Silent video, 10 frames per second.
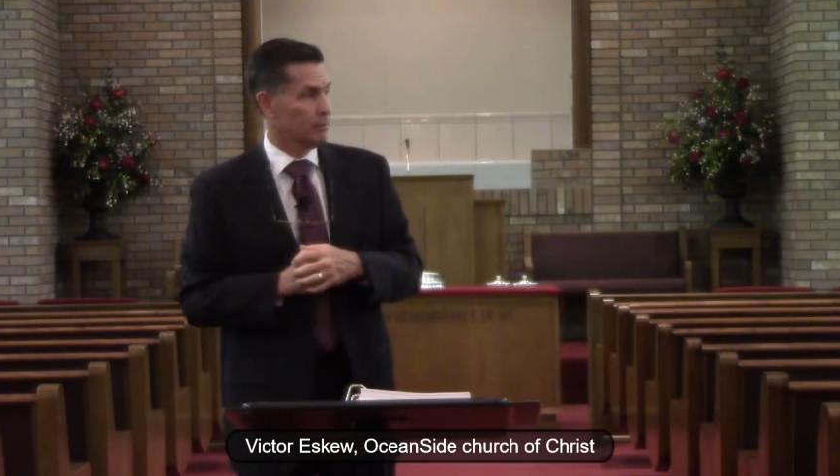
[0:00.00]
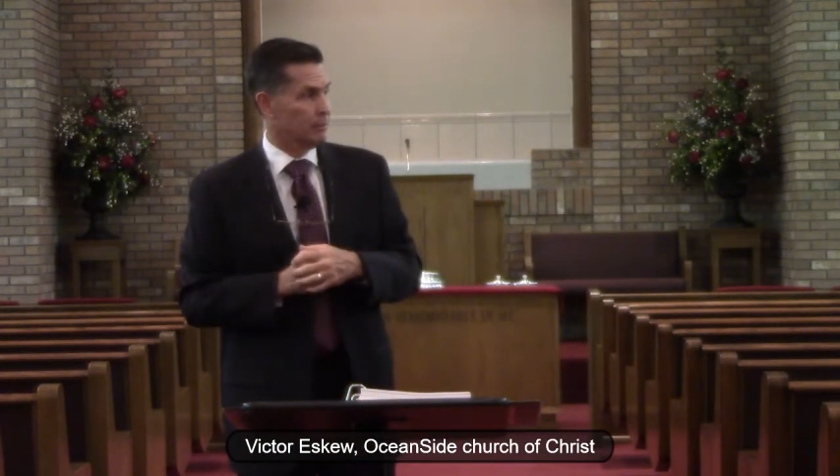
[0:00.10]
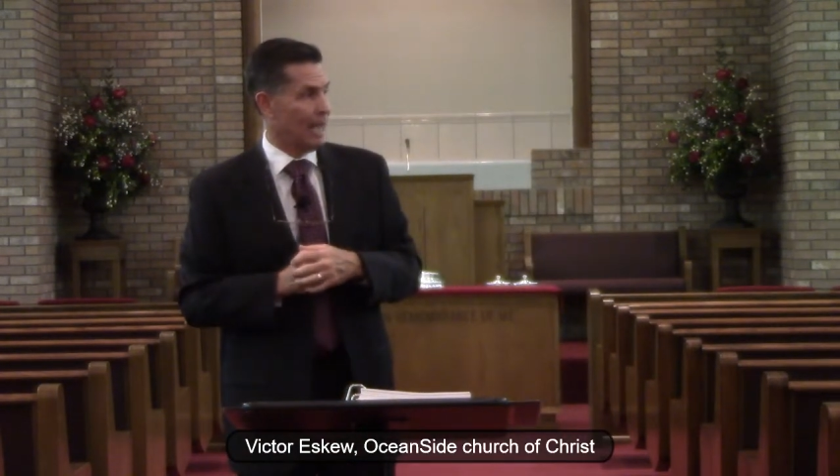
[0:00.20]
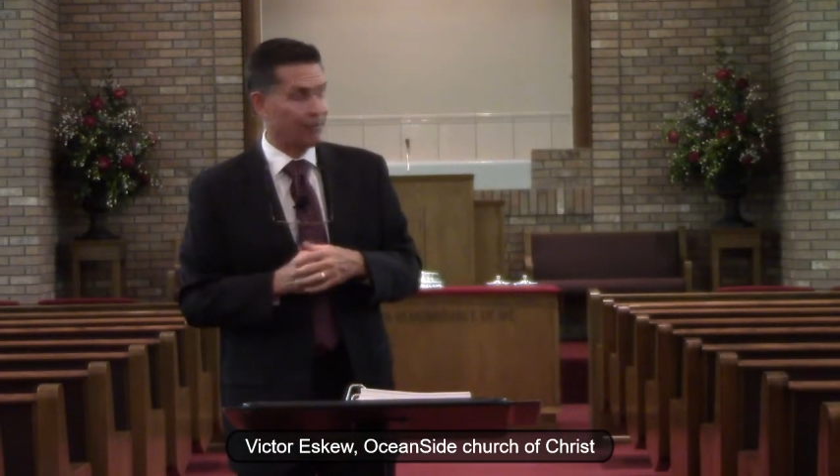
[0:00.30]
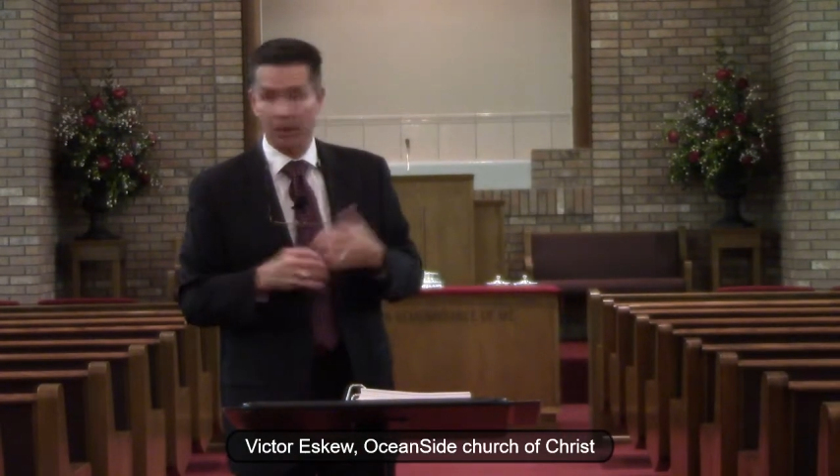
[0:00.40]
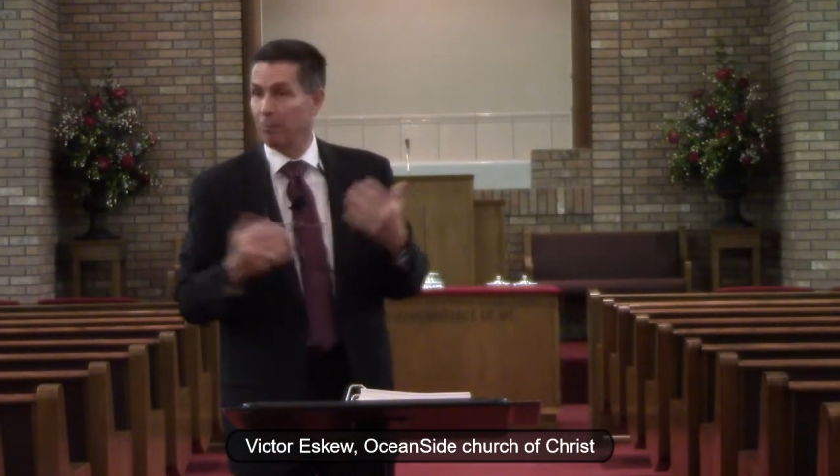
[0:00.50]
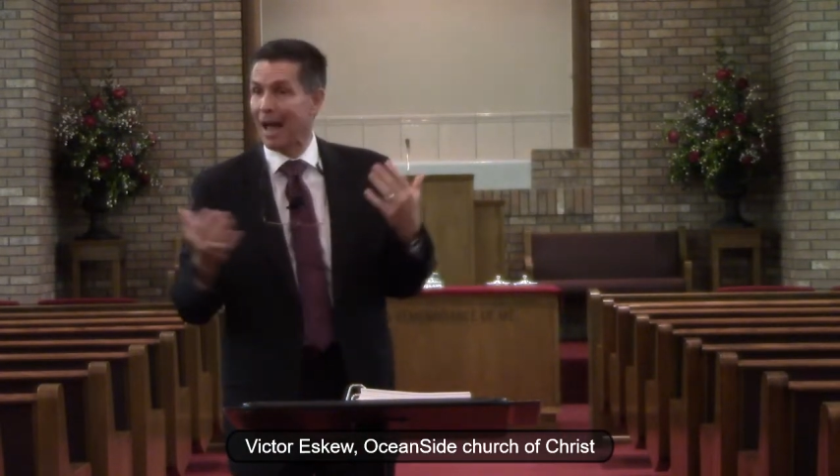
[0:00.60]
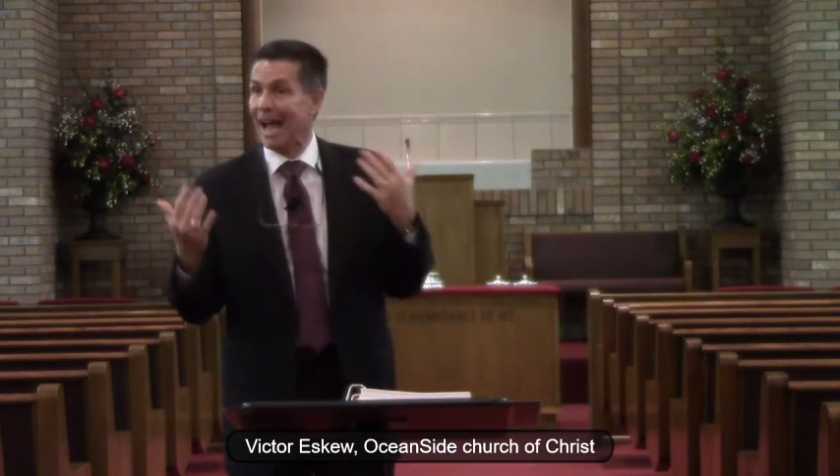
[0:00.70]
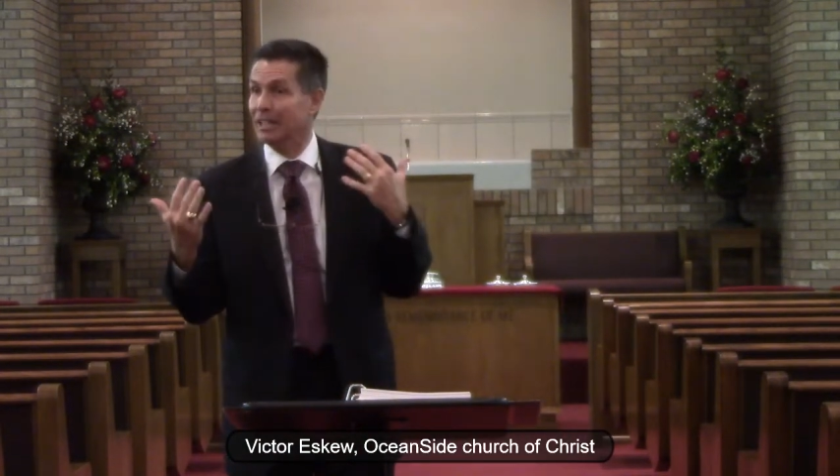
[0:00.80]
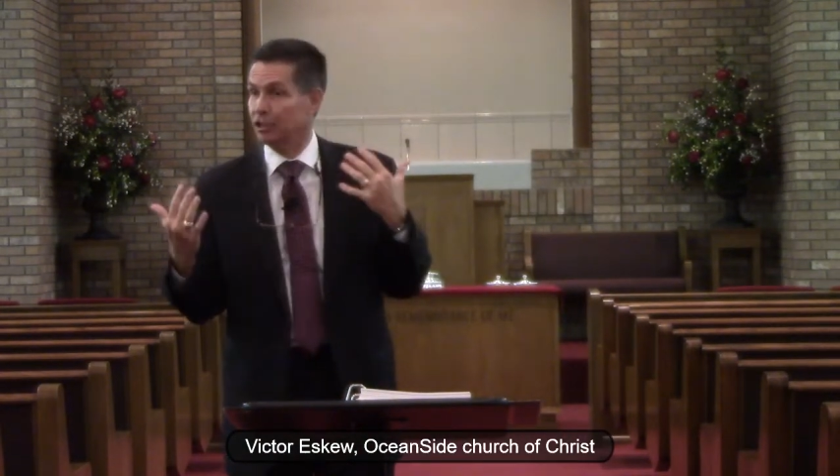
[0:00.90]
Have
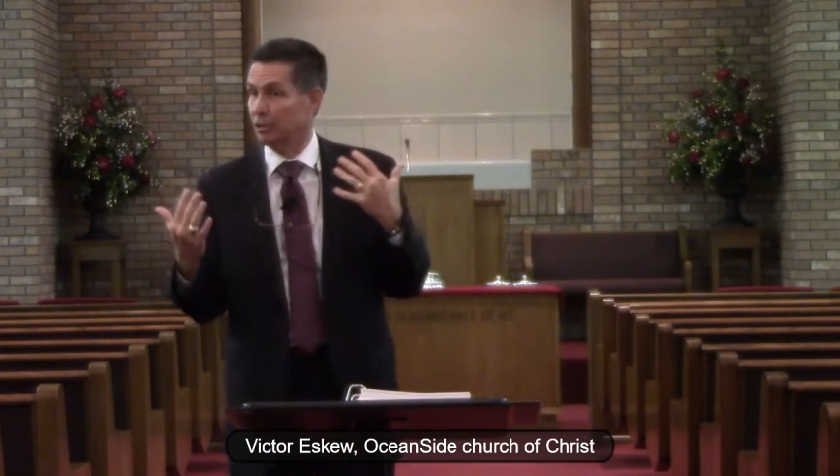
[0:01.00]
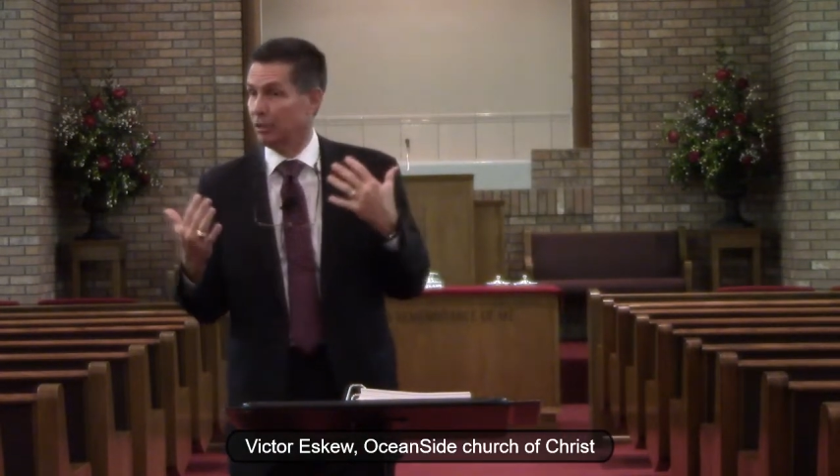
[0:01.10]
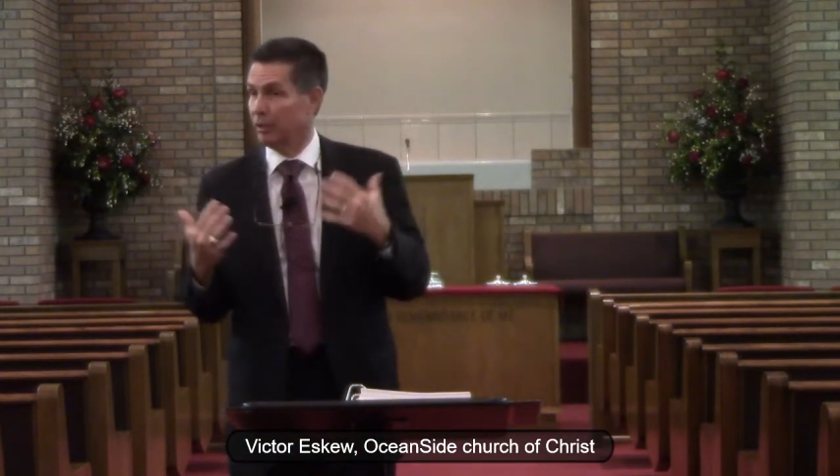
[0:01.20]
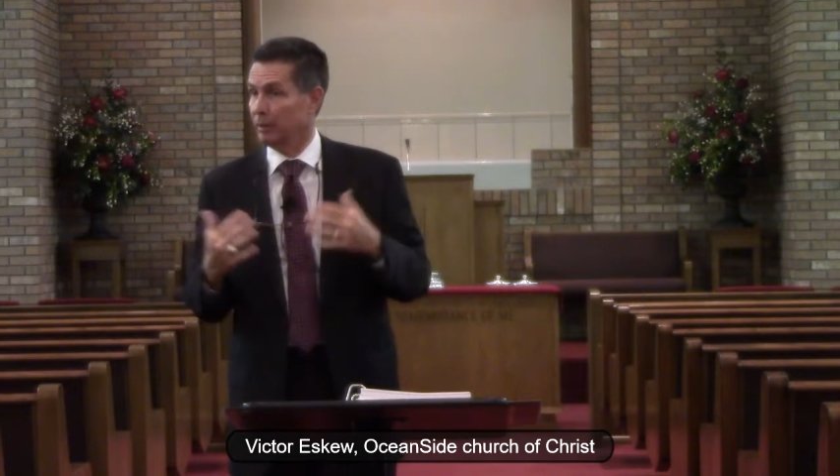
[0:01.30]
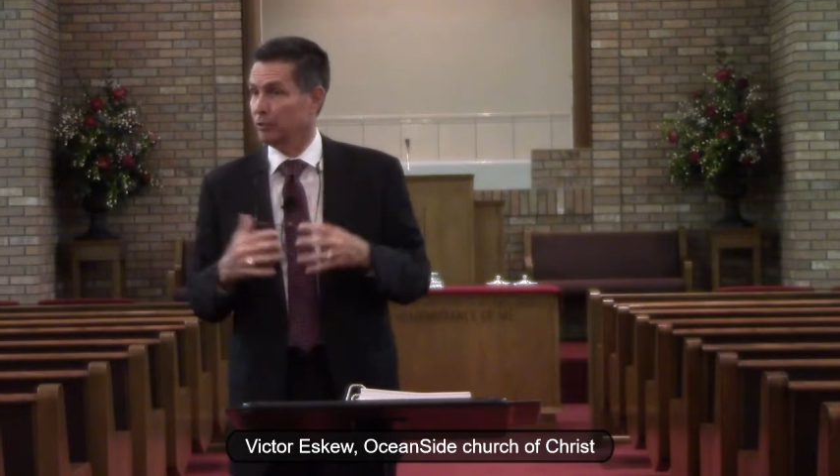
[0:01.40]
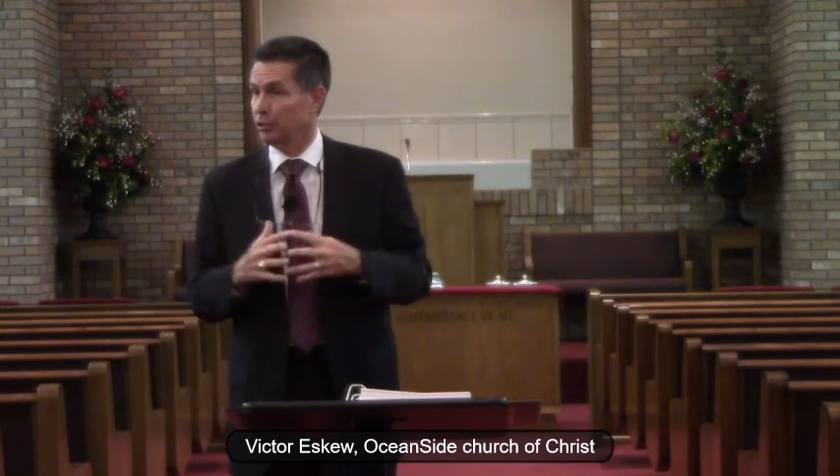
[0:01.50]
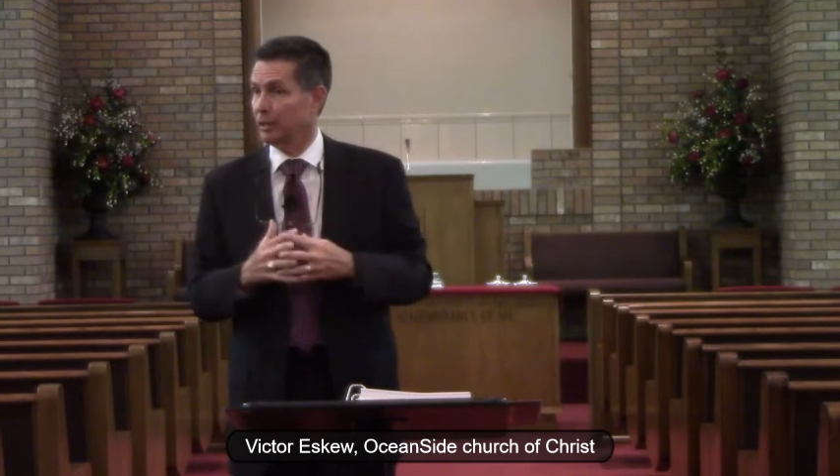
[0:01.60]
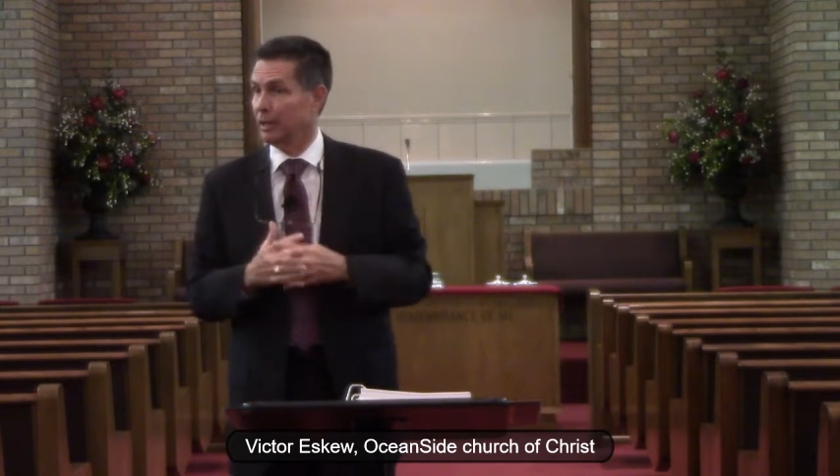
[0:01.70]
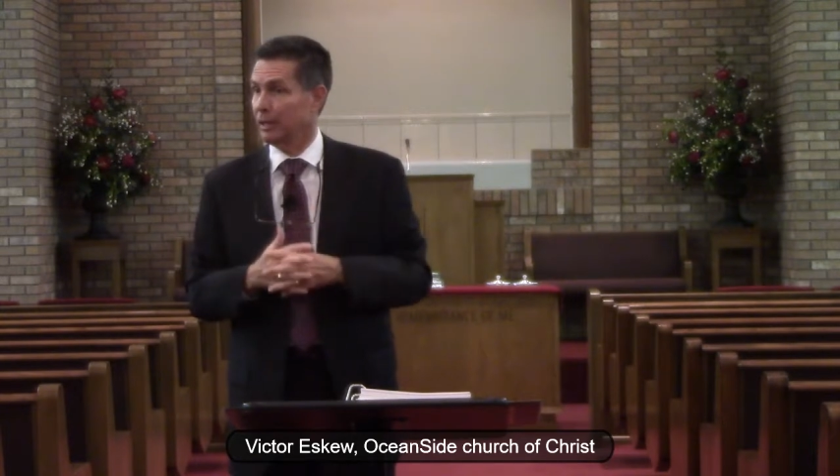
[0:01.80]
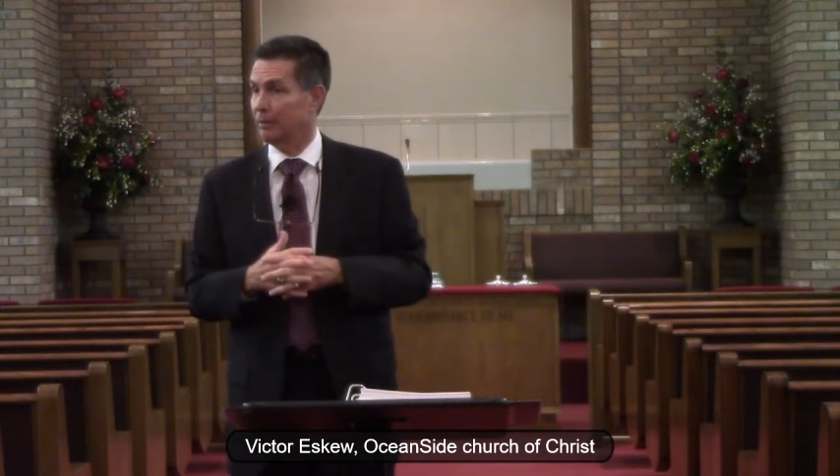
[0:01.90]
compassion on him,
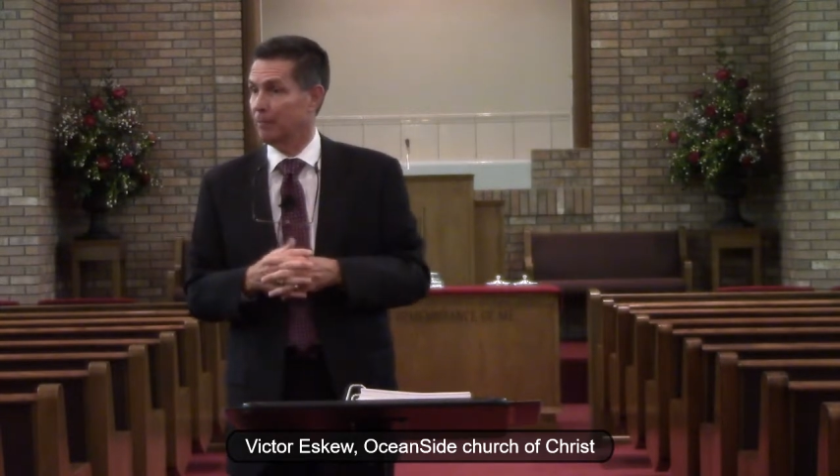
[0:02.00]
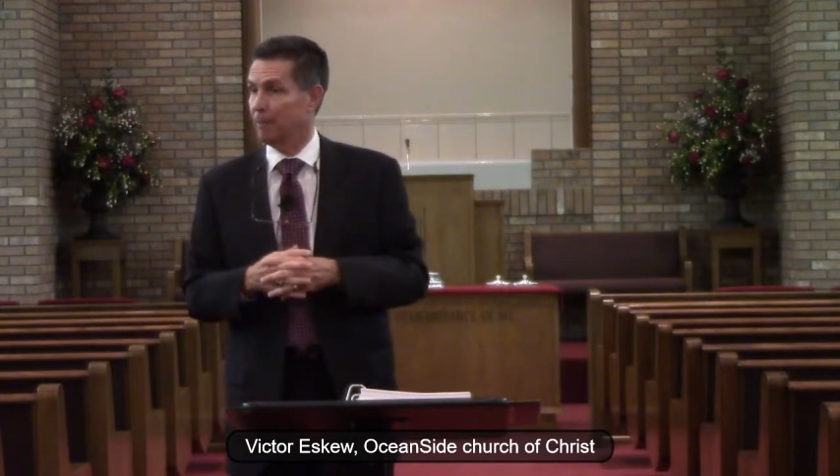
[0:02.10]
shouldn't I?